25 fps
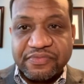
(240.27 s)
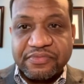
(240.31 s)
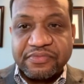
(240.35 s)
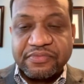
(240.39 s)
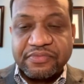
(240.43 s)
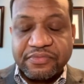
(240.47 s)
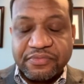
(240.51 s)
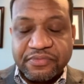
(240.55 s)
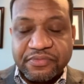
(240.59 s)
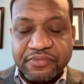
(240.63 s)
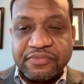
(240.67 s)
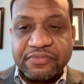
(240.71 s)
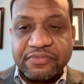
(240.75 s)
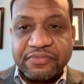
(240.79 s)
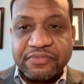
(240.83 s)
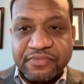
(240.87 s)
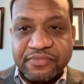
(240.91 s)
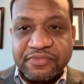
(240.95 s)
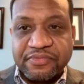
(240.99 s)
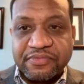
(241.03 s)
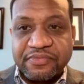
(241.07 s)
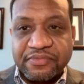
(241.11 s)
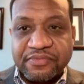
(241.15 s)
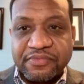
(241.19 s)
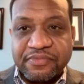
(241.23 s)

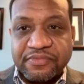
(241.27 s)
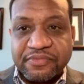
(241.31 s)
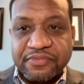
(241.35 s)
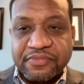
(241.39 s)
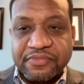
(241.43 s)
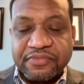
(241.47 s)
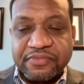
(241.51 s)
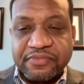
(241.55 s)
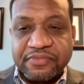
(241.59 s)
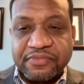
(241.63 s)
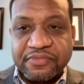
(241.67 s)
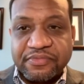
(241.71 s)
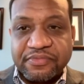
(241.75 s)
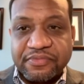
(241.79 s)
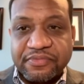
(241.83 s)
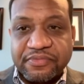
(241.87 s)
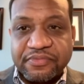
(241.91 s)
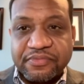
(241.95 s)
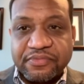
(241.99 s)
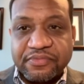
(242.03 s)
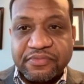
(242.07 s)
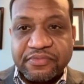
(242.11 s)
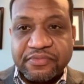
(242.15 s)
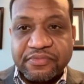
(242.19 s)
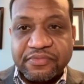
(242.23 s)

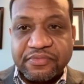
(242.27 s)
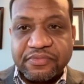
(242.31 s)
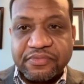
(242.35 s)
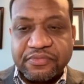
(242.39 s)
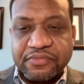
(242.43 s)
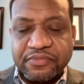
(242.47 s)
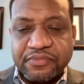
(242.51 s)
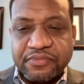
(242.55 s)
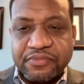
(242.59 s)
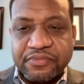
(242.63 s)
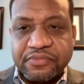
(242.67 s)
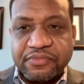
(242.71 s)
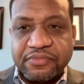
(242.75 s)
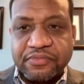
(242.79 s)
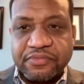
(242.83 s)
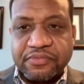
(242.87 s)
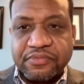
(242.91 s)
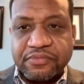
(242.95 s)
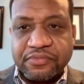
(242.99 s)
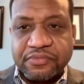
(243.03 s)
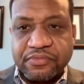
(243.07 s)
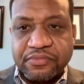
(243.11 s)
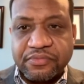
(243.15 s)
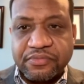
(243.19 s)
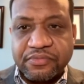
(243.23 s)

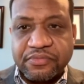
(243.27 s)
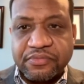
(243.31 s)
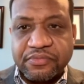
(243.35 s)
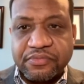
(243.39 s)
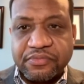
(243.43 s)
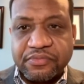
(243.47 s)
[no speech]